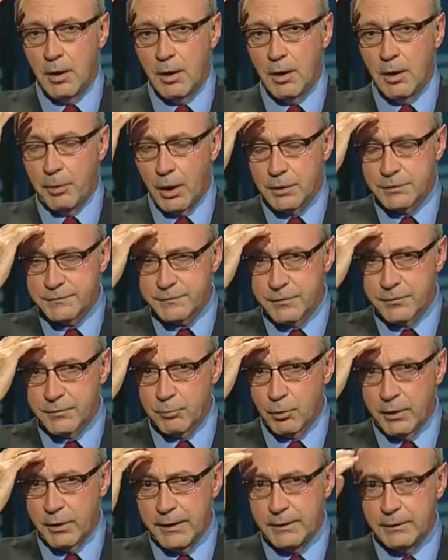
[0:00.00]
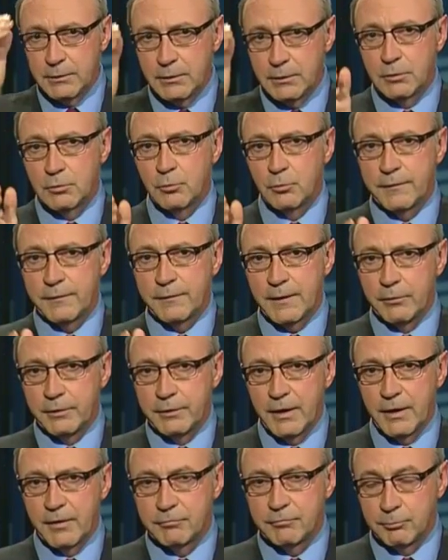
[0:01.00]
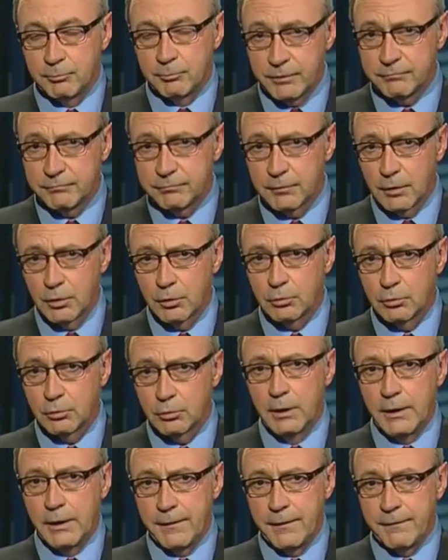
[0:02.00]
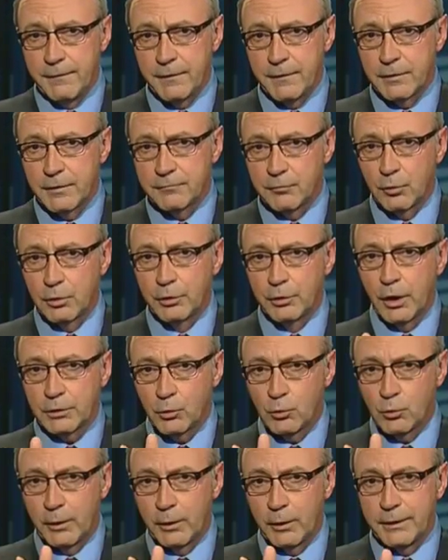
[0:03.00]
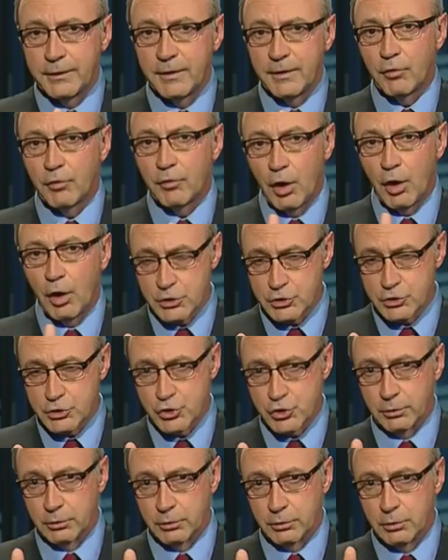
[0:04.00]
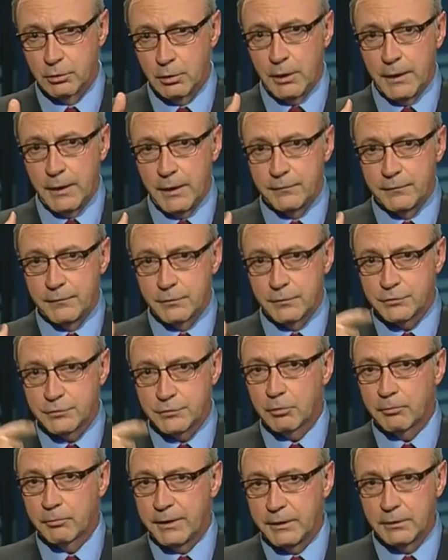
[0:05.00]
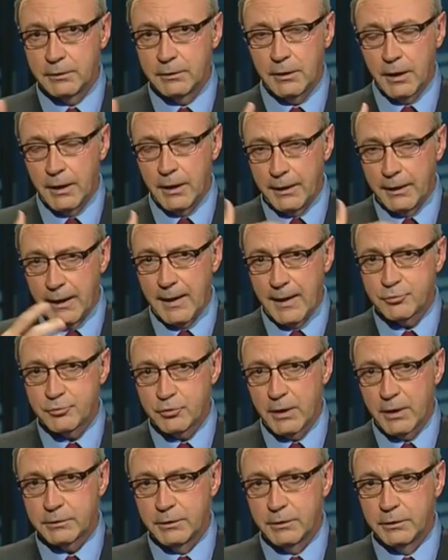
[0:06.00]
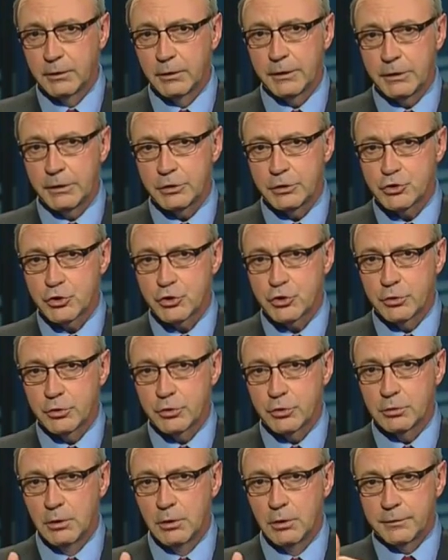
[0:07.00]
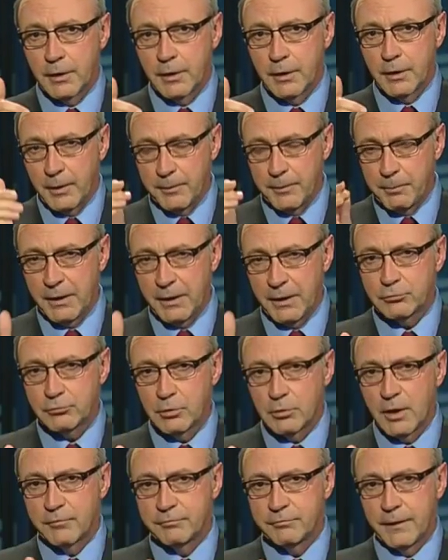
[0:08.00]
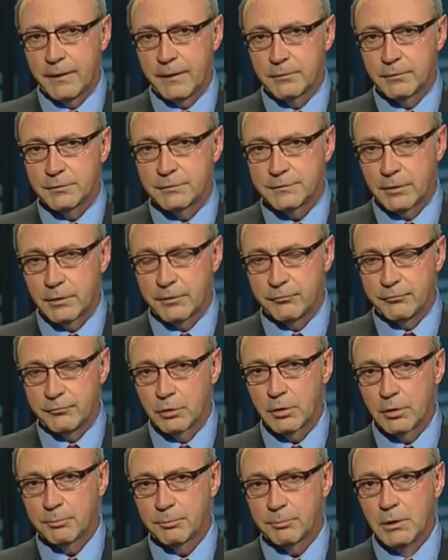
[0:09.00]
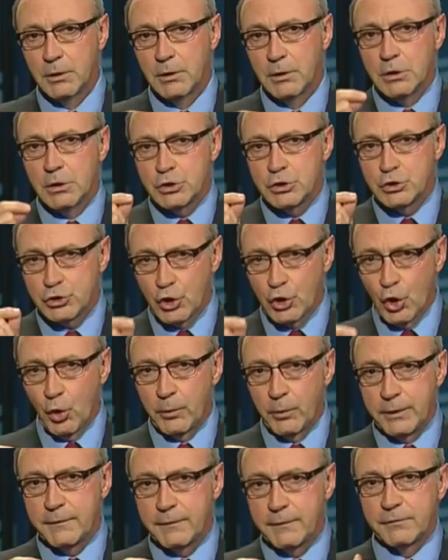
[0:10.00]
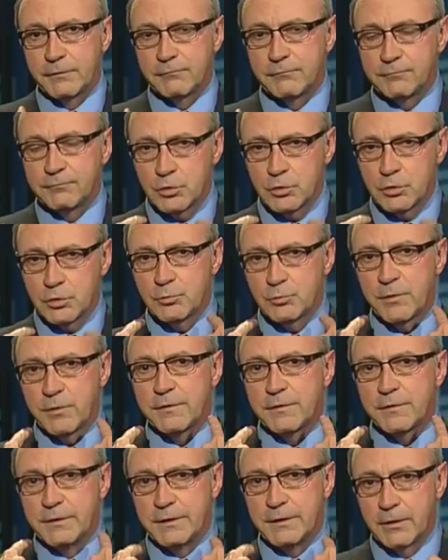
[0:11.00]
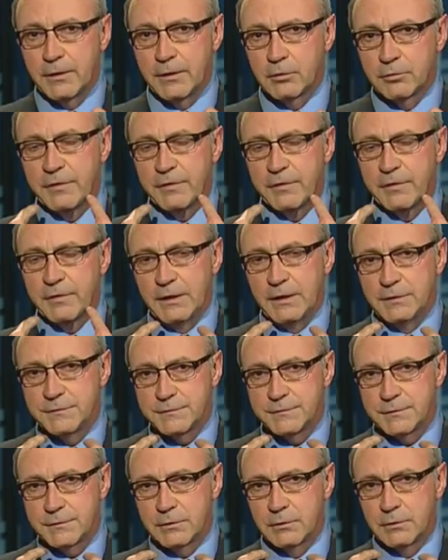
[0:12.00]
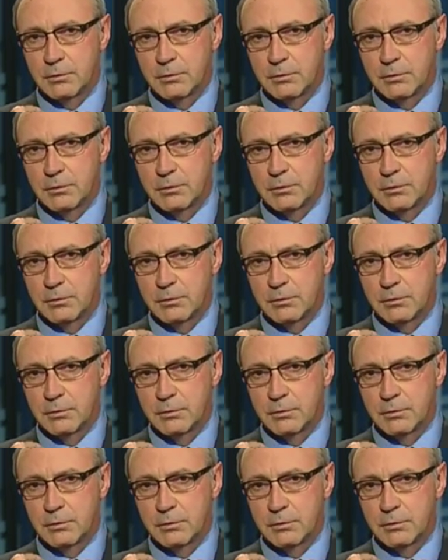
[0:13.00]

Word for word: parts of the brain without enough blood flow and therefore not quite enough oxygen. And there's already a, an abstract in literature done by Petrov and others out of Europe showing that folks with the narrowed veins